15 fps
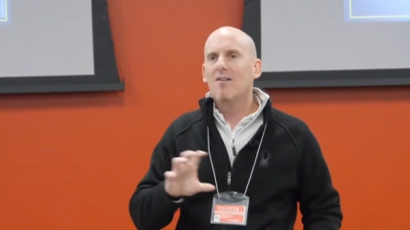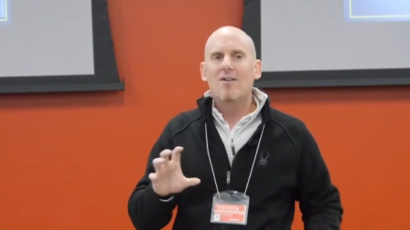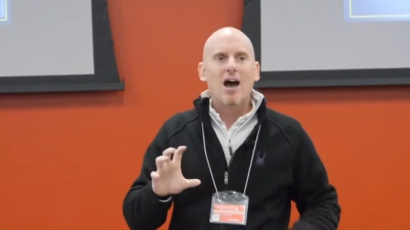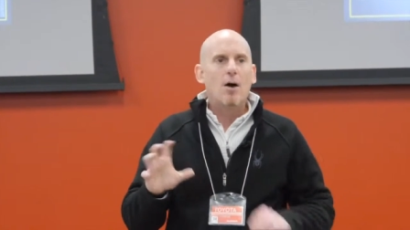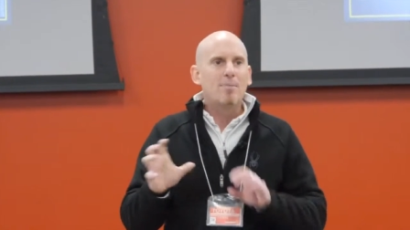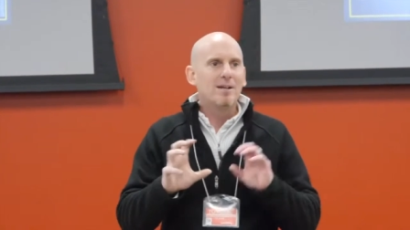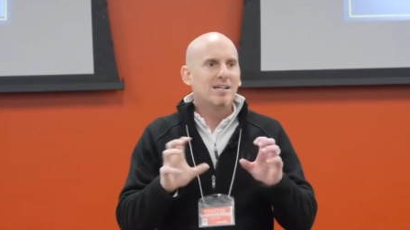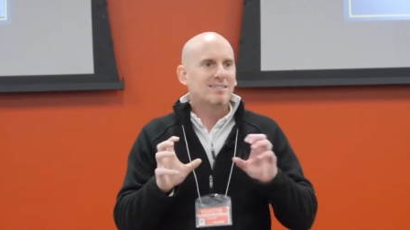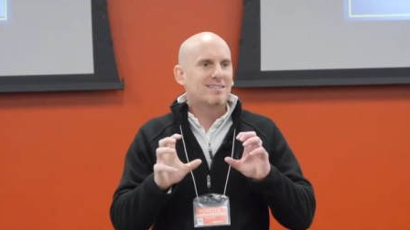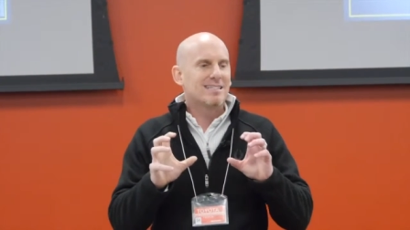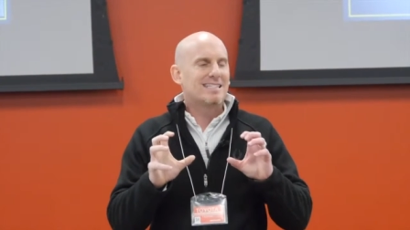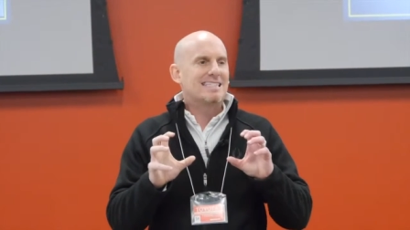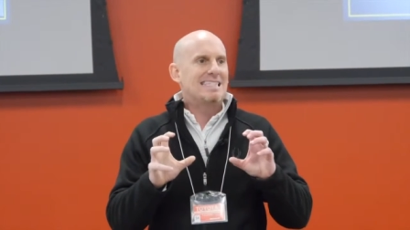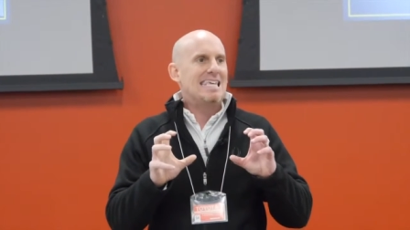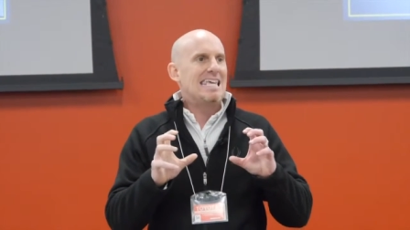of helping us to
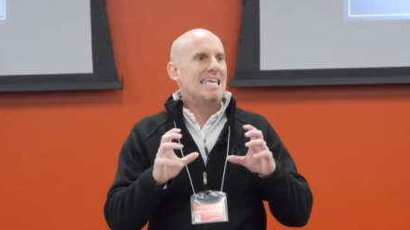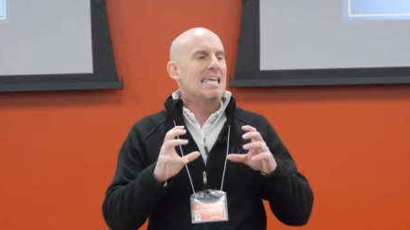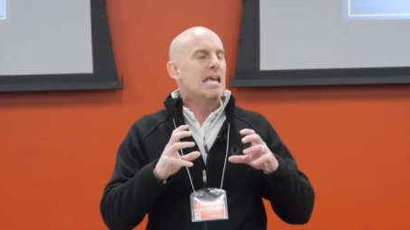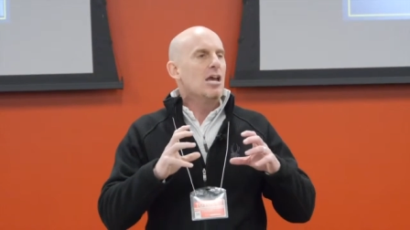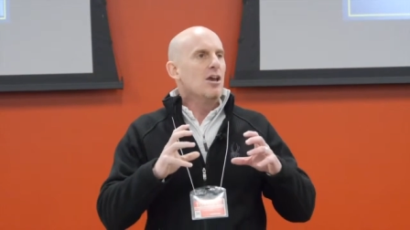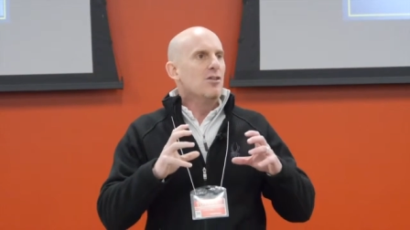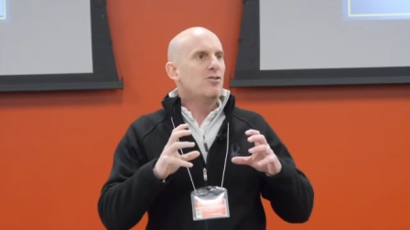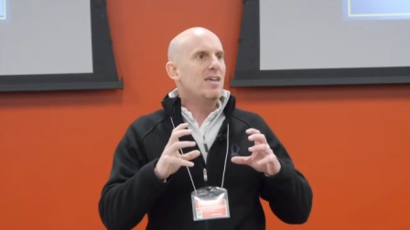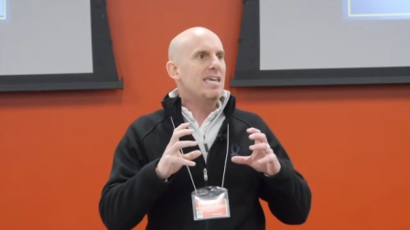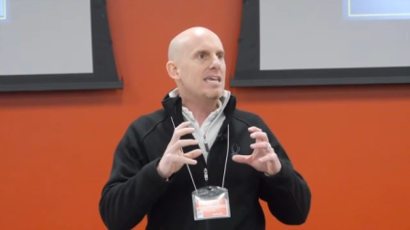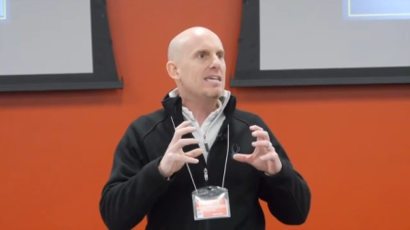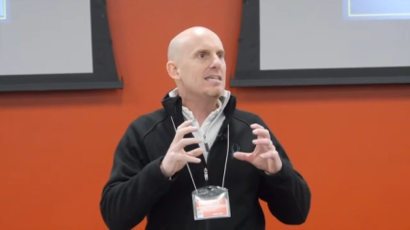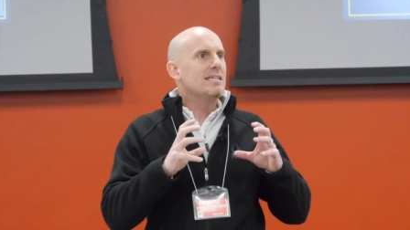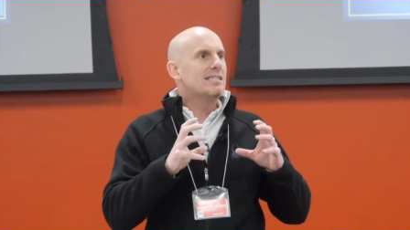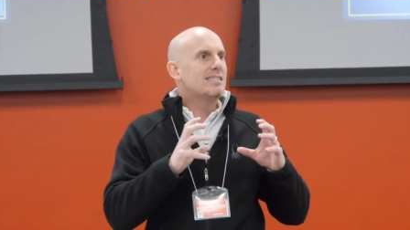see
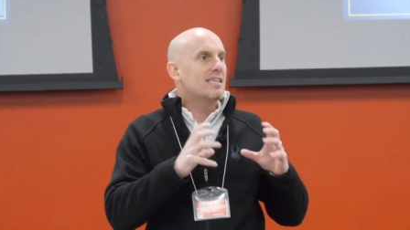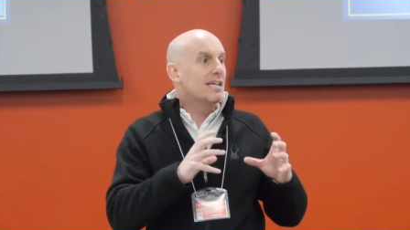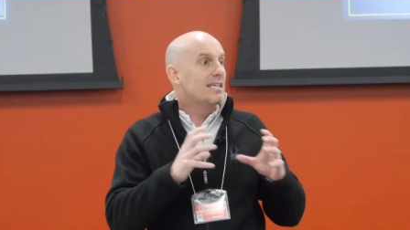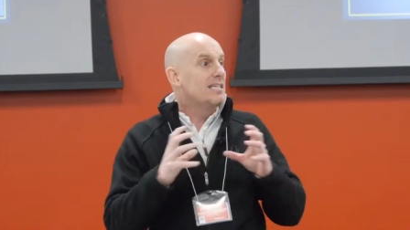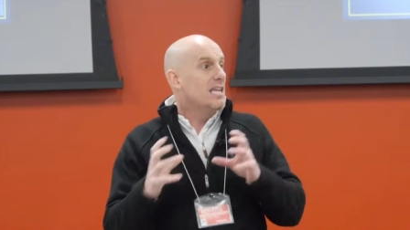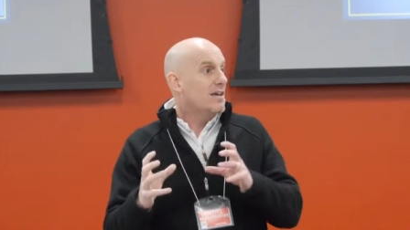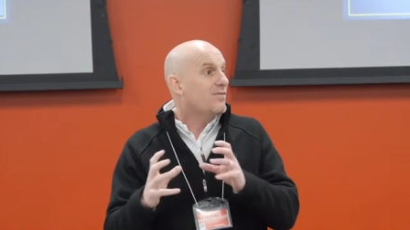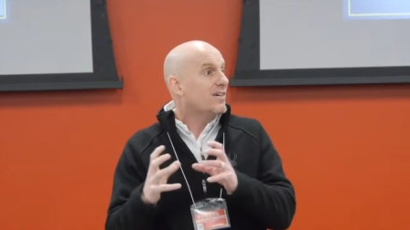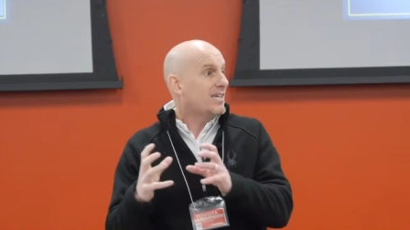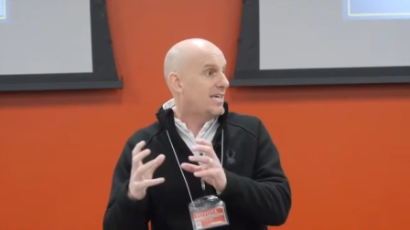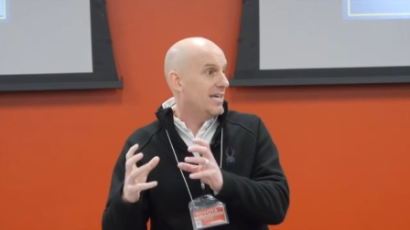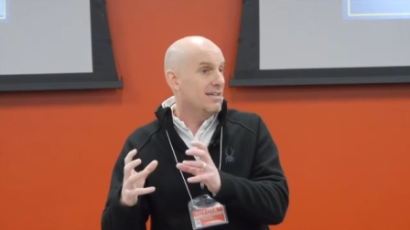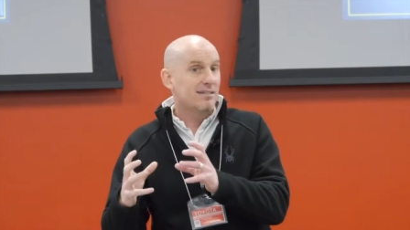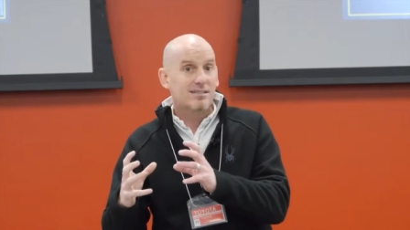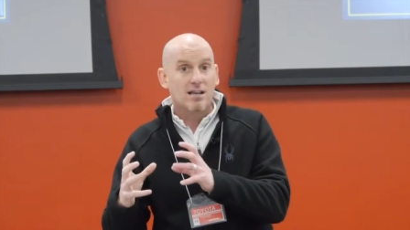the
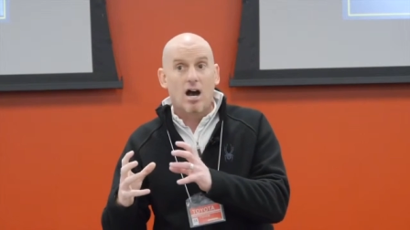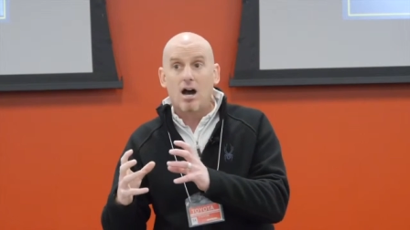significance